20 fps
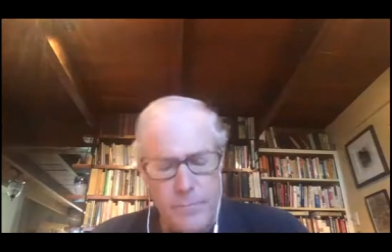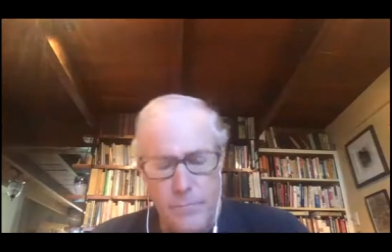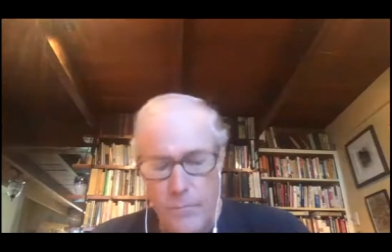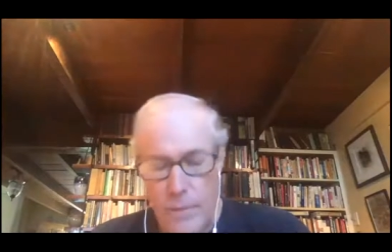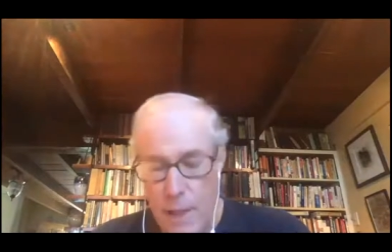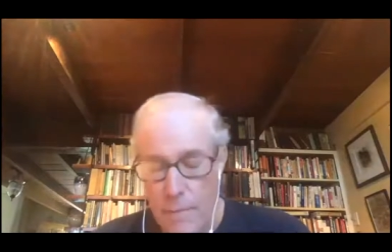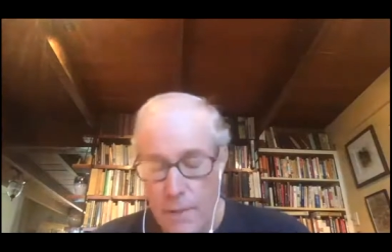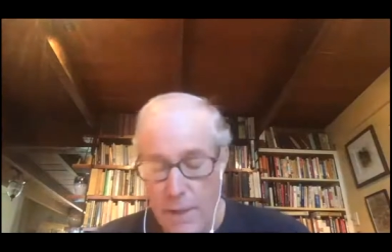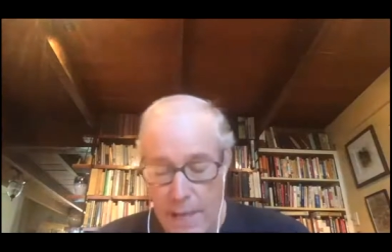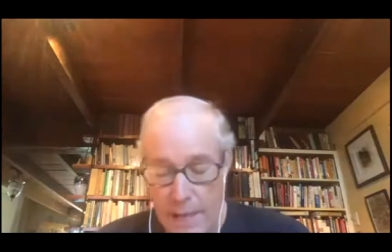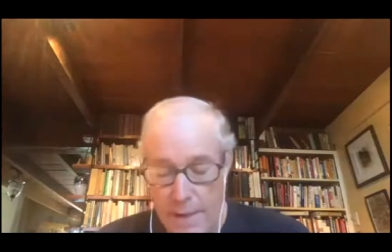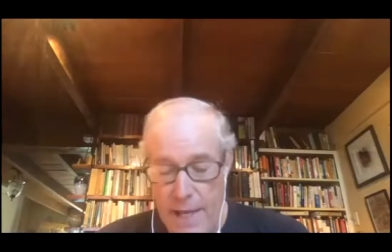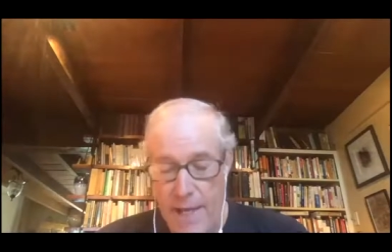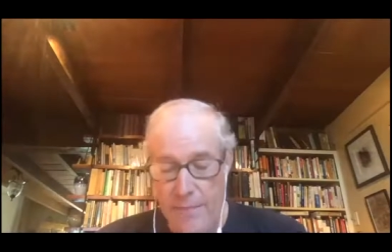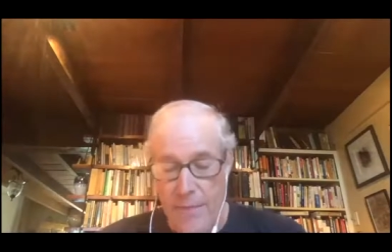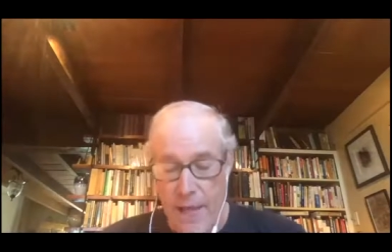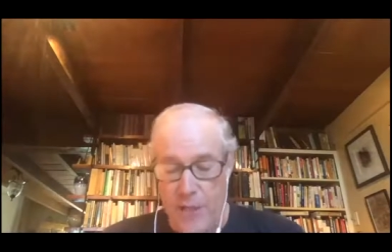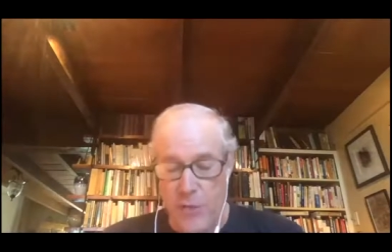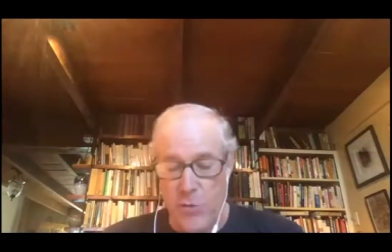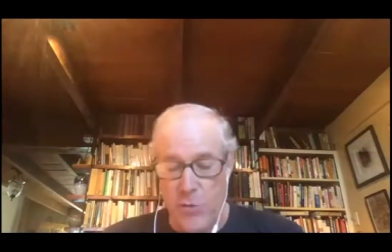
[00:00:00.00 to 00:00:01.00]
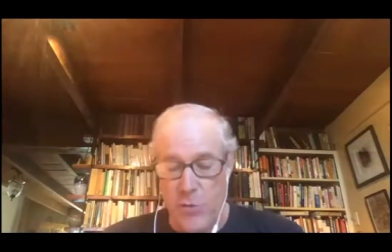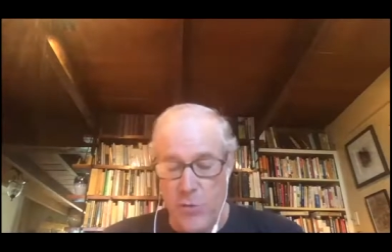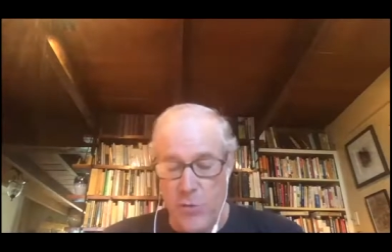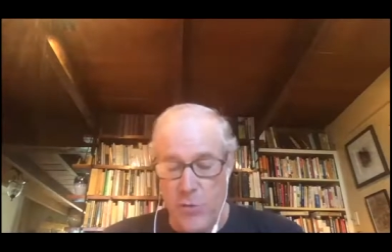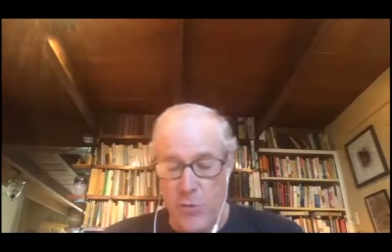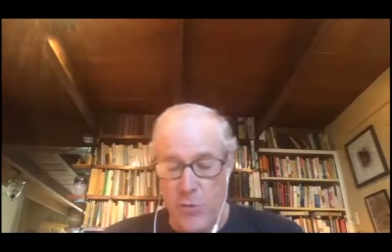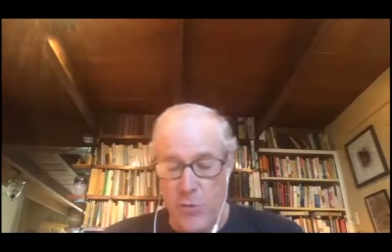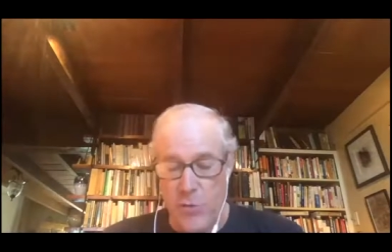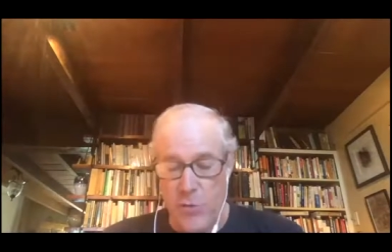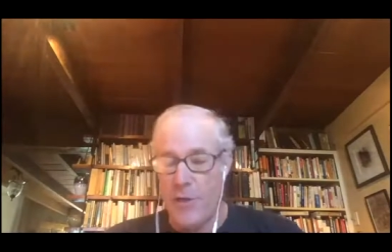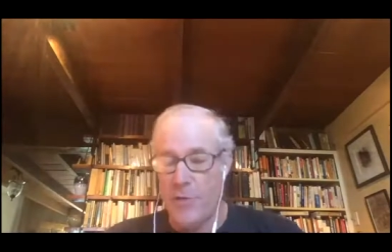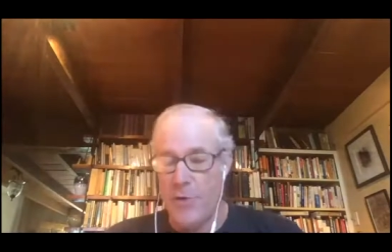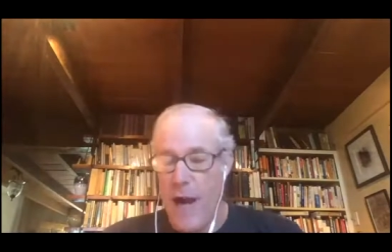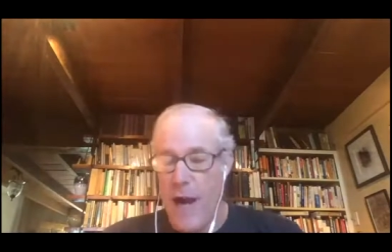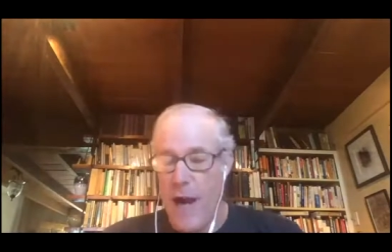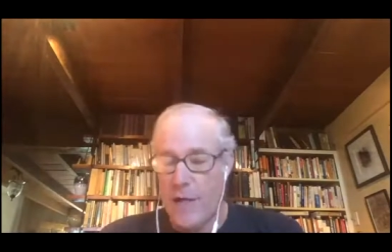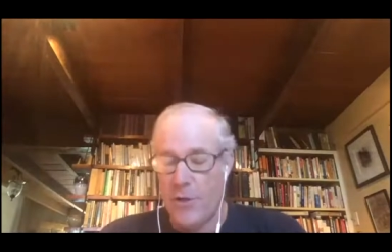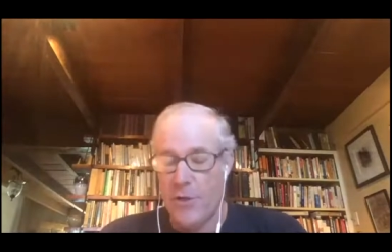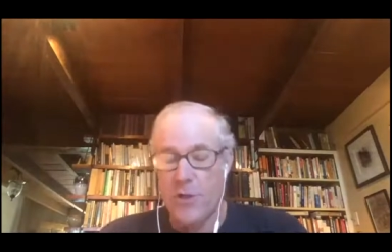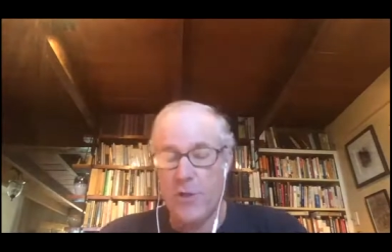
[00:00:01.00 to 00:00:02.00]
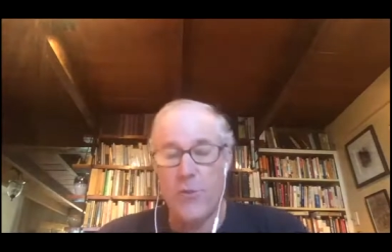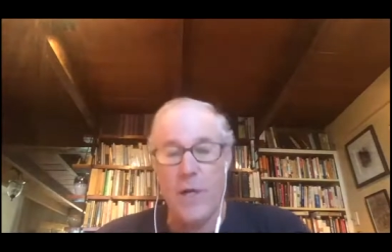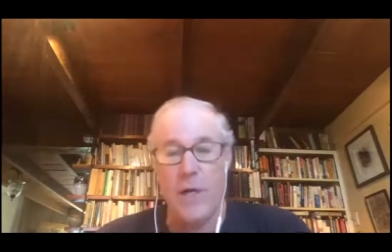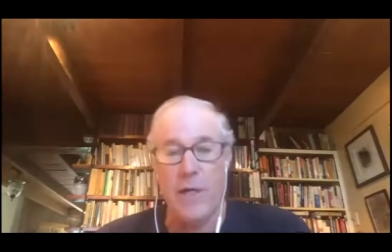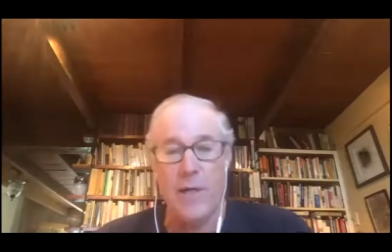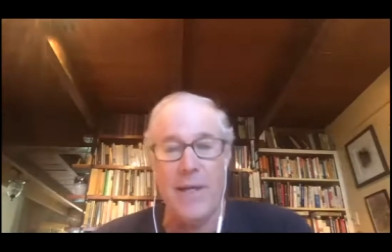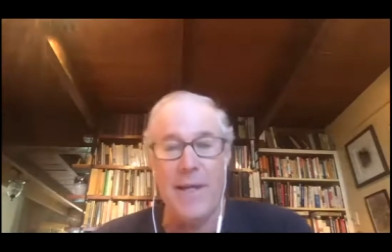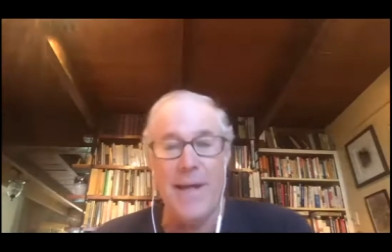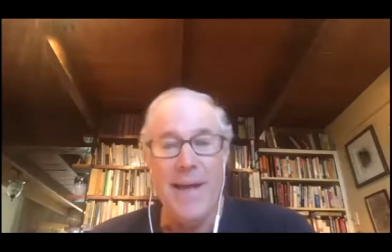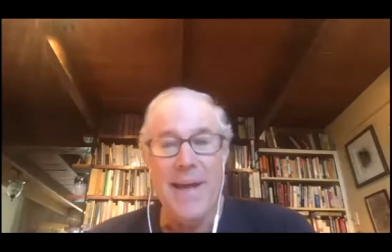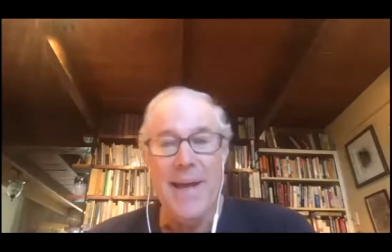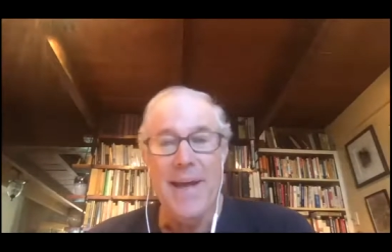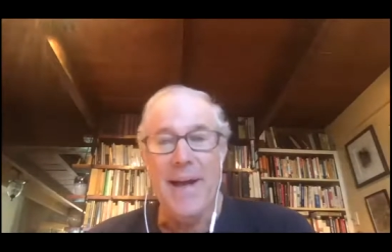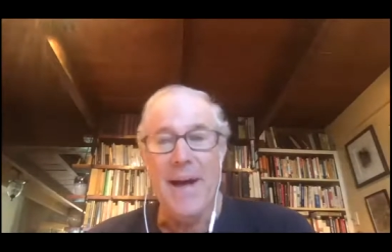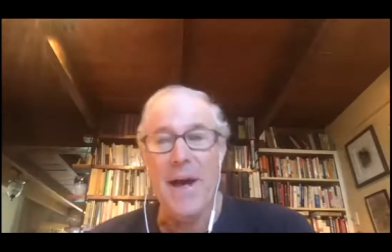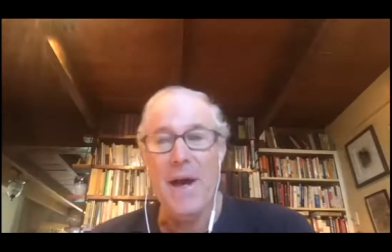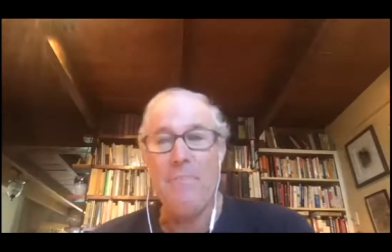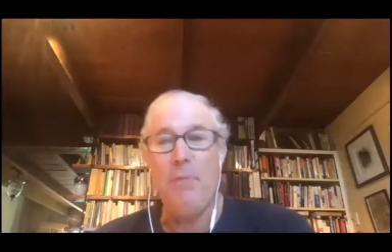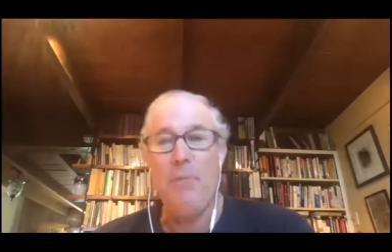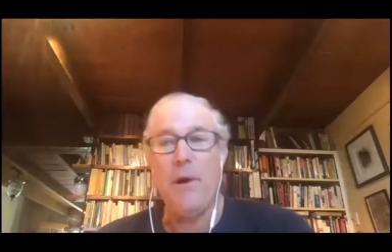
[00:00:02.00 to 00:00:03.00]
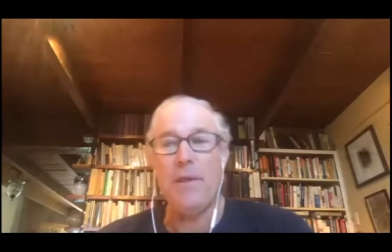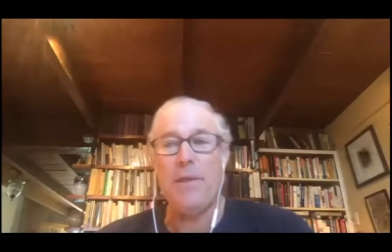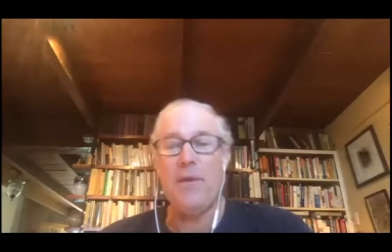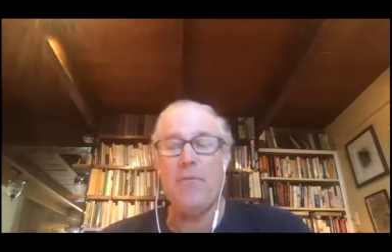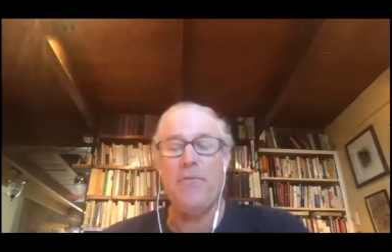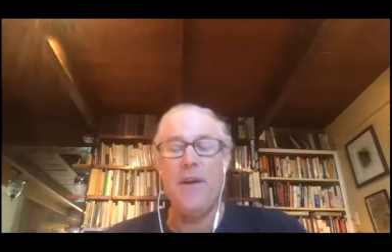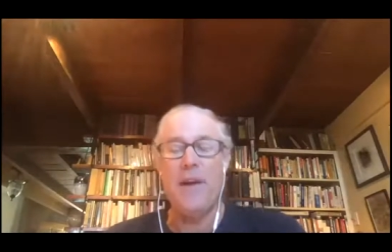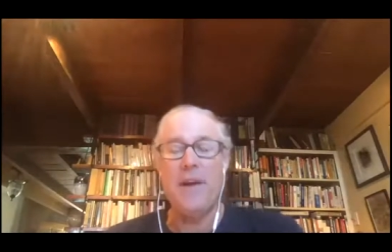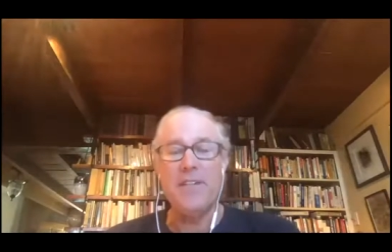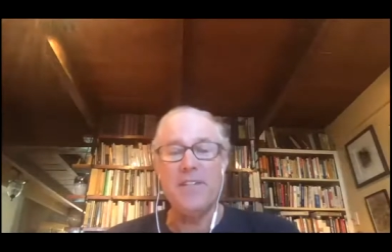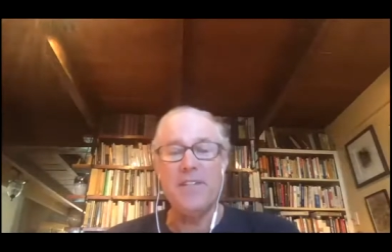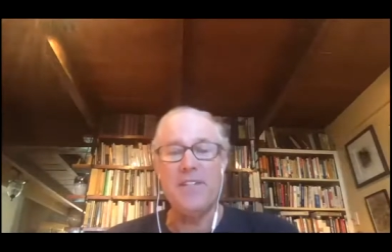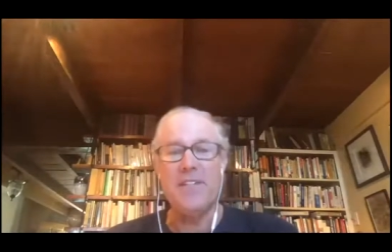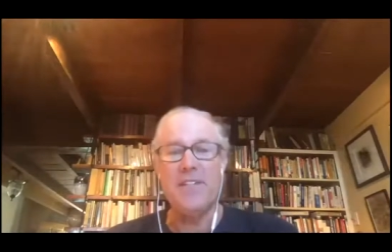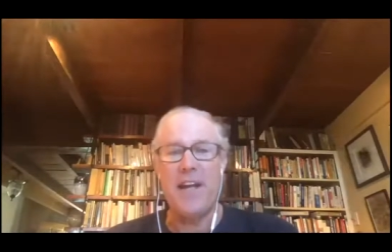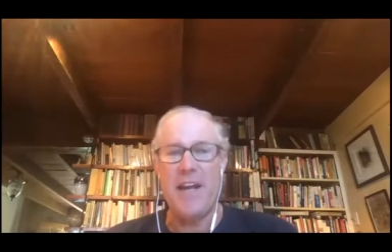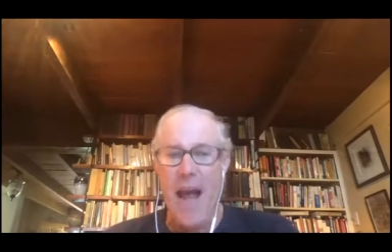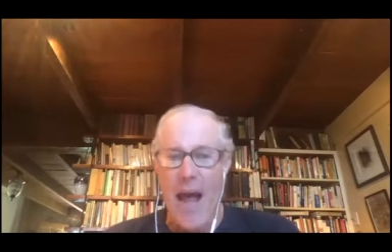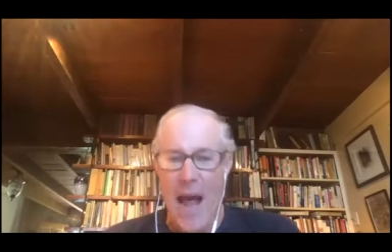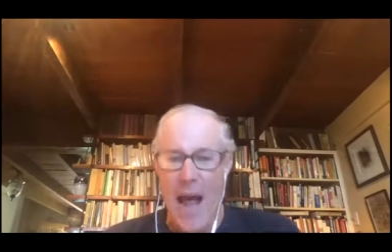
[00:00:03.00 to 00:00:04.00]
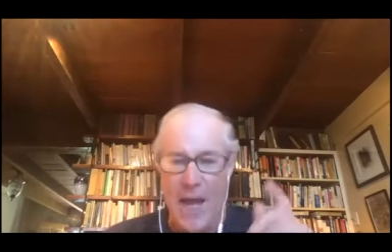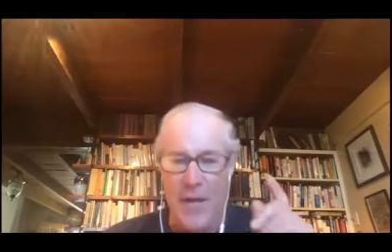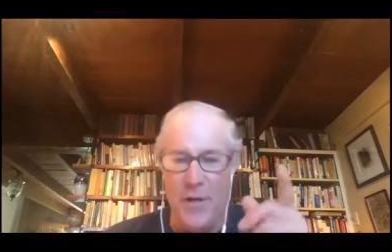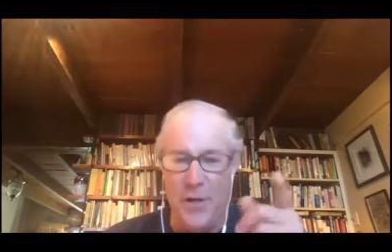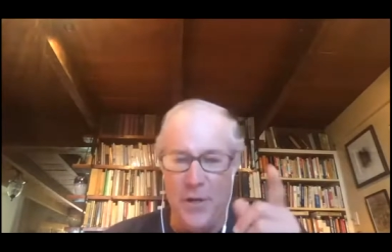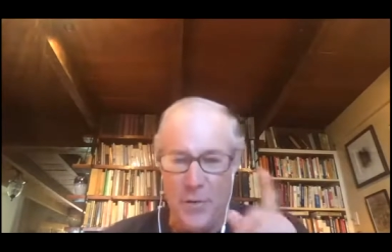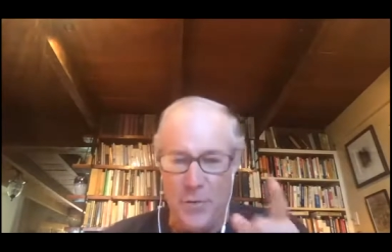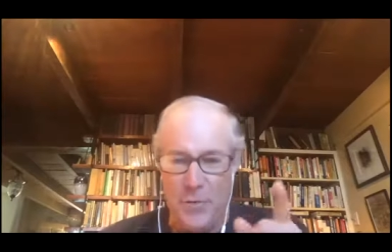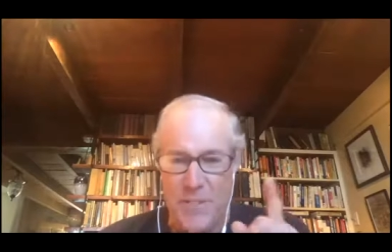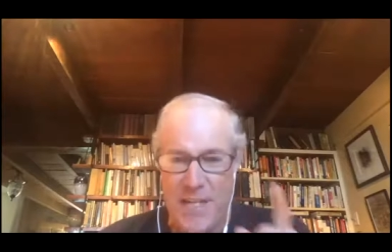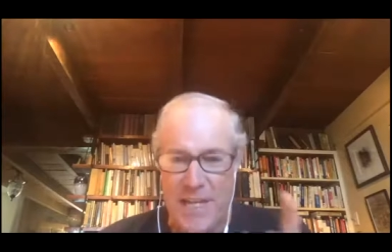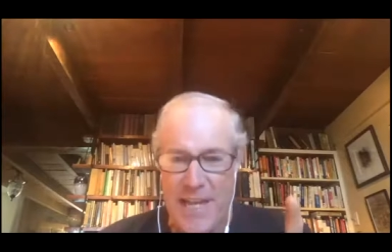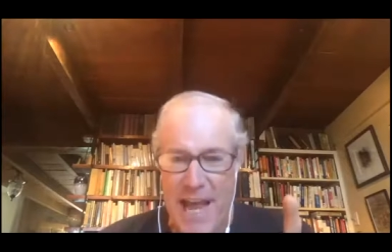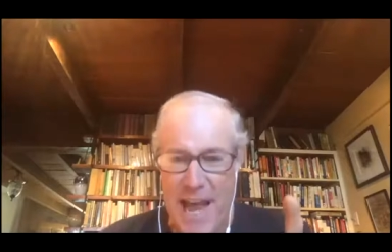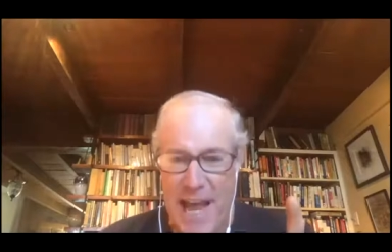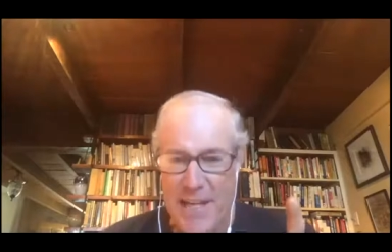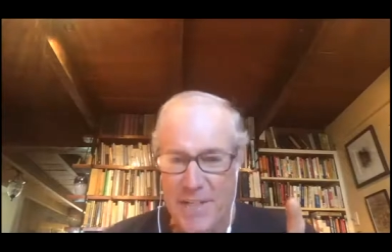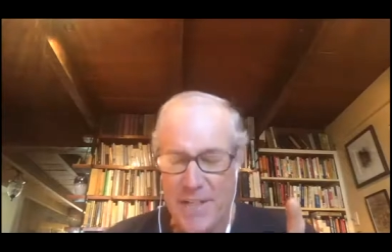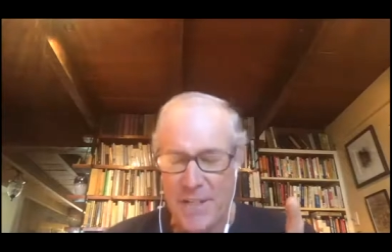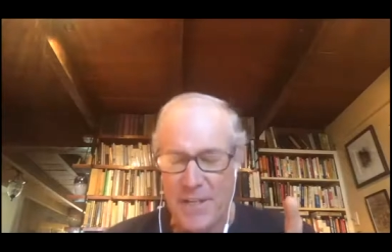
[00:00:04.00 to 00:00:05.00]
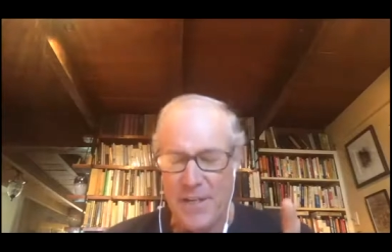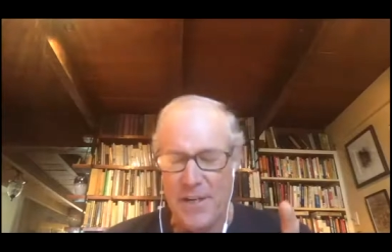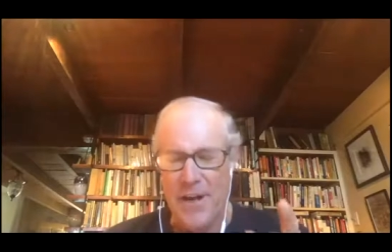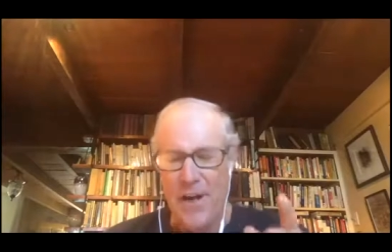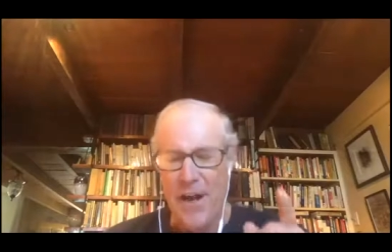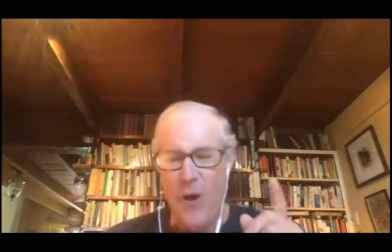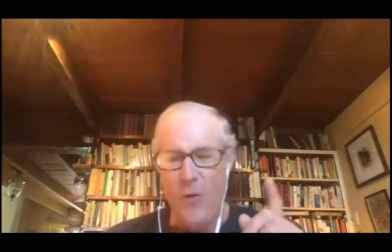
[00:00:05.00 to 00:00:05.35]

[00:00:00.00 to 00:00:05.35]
and, and that's where our detractors quickly uh, point their fingers and say, yeah, I knew there was a catch here.